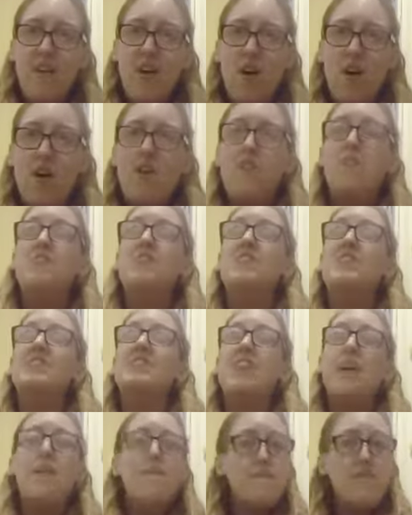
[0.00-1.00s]
of
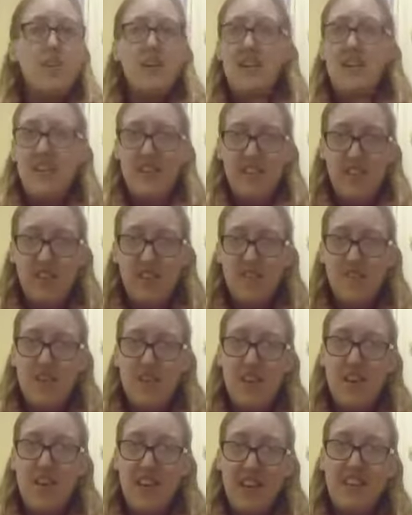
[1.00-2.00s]
December. It,
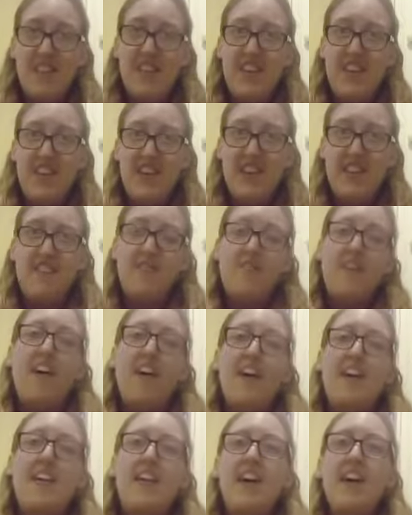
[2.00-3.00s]
it is
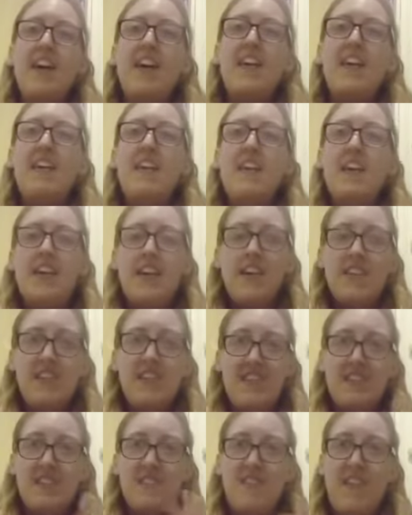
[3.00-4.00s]
Friday.
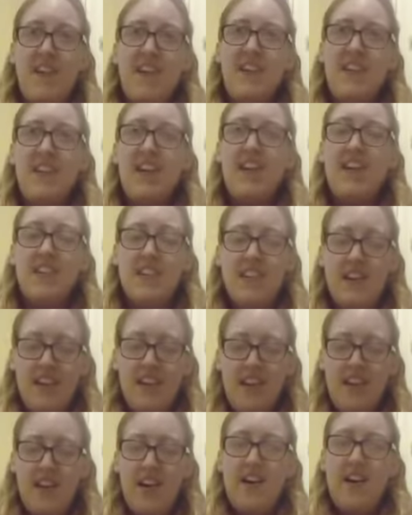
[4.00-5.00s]
This Friday,
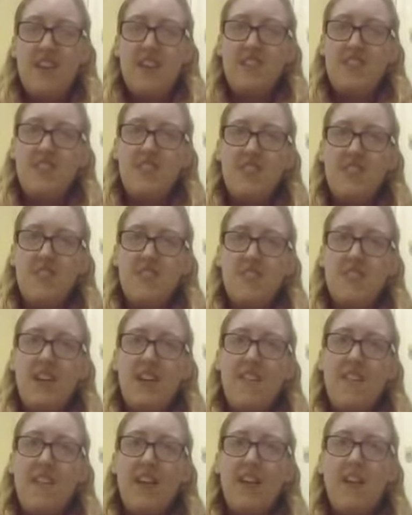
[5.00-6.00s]
I do
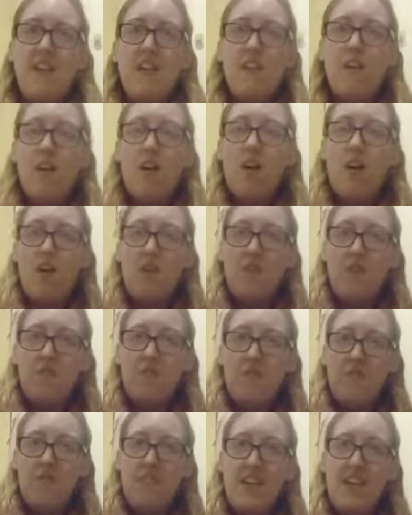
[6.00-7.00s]
TBR on
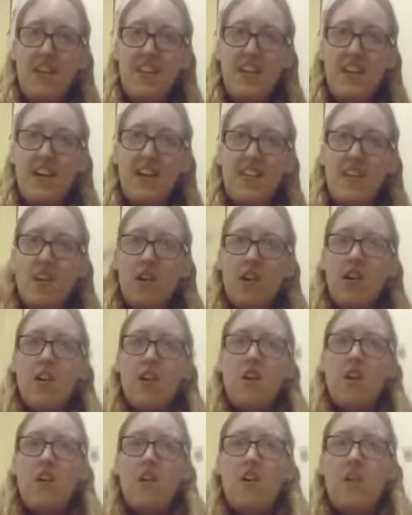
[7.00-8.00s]
Friday.
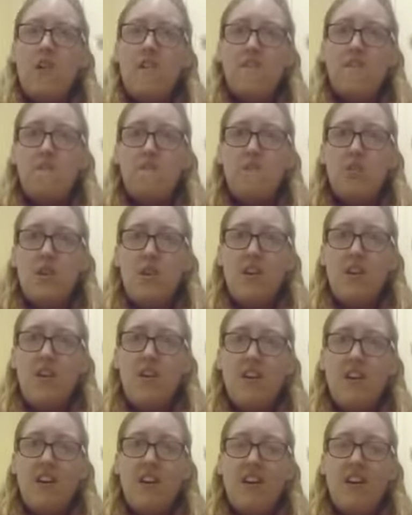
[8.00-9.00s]
Blog,
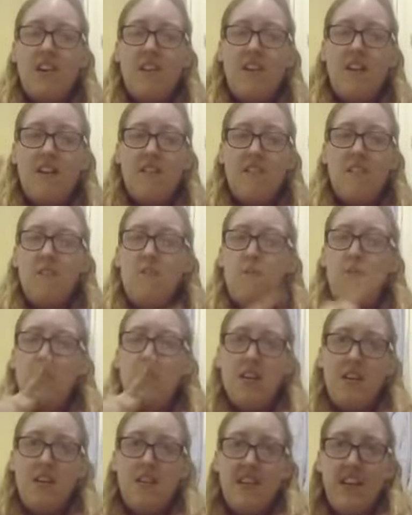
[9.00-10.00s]
I
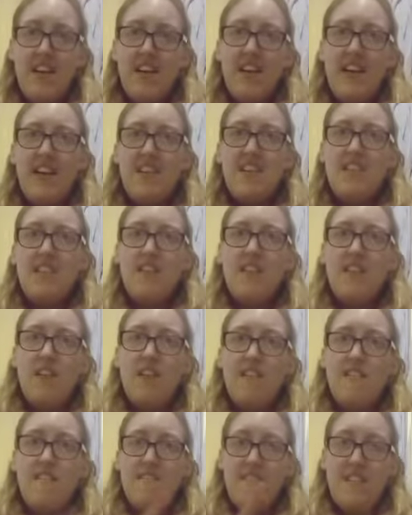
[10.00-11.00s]
blog it
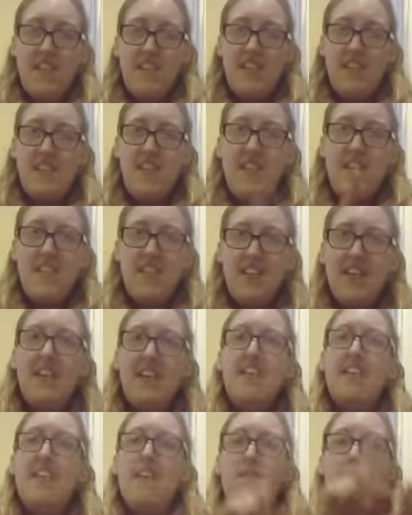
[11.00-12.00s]
on Friday
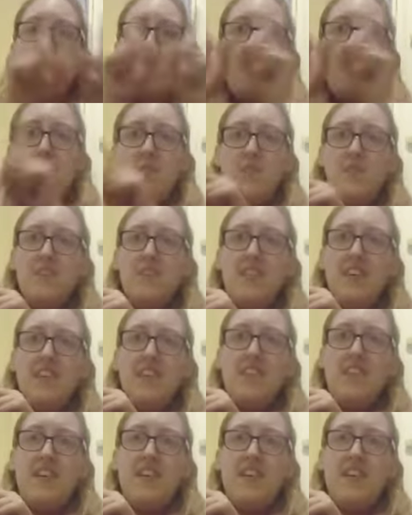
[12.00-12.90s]
night. I post it